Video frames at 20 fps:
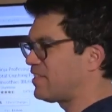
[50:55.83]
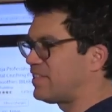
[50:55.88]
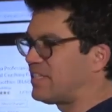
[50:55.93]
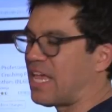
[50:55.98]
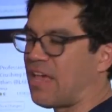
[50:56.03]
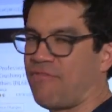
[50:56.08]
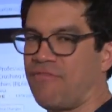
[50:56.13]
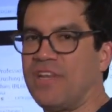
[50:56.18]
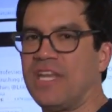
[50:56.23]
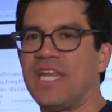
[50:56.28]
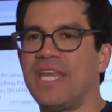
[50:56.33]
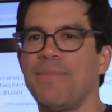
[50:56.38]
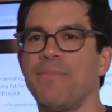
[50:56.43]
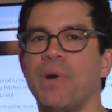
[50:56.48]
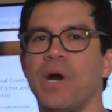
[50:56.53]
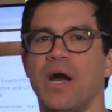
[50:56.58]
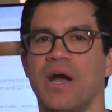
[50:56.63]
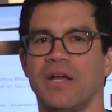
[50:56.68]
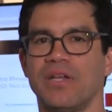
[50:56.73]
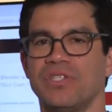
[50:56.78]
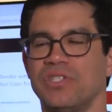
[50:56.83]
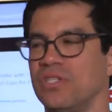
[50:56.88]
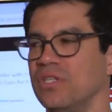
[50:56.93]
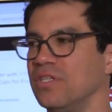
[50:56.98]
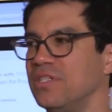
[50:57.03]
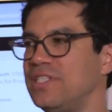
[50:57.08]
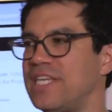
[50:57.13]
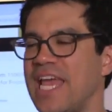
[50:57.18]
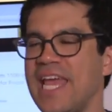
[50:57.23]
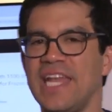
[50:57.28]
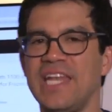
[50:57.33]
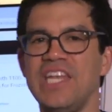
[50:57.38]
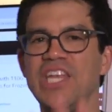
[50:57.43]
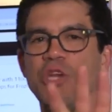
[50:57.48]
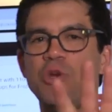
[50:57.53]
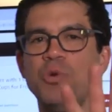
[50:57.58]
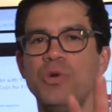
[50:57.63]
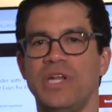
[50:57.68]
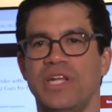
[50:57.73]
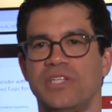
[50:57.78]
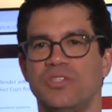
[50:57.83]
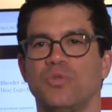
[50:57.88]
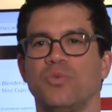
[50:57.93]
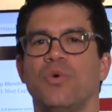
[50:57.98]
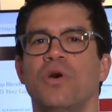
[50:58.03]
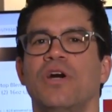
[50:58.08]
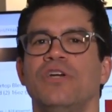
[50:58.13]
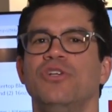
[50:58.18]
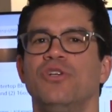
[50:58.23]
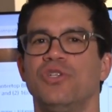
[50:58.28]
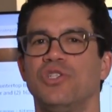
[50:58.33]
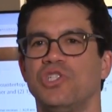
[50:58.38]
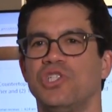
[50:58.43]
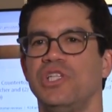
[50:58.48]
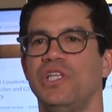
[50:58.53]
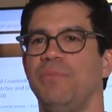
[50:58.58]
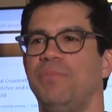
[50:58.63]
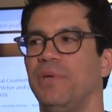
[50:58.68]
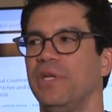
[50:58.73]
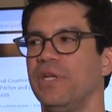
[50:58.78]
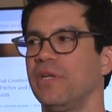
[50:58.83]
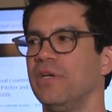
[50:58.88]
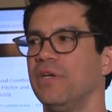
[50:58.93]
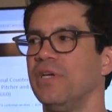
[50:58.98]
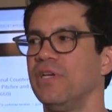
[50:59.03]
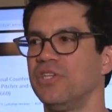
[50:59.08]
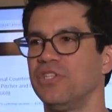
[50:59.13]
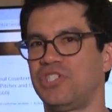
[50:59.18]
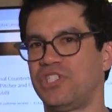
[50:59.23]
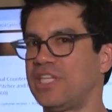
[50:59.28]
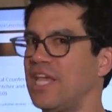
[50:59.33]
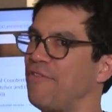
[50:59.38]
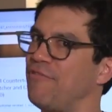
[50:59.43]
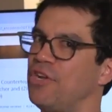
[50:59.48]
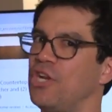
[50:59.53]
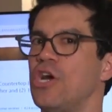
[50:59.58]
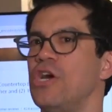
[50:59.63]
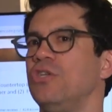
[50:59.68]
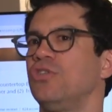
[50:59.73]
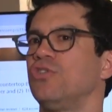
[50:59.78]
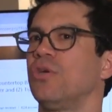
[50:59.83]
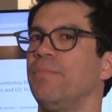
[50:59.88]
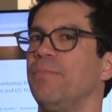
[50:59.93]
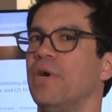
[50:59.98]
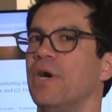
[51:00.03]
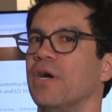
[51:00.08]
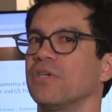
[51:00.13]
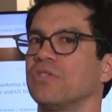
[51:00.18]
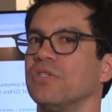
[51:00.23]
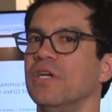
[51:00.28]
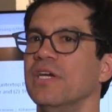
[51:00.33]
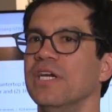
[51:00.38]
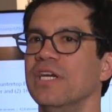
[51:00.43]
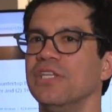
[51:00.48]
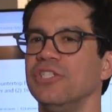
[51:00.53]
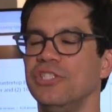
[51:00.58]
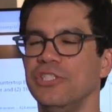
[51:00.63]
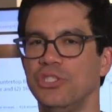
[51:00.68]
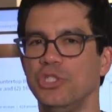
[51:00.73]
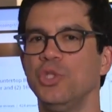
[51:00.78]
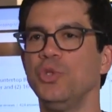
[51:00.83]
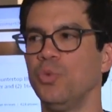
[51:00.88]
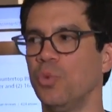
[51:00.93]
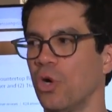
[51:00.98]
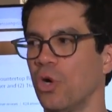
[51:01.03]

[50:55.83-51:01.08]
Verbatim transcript: 70 bucks, 10 units while you're sleeping, 700 bucks. Did you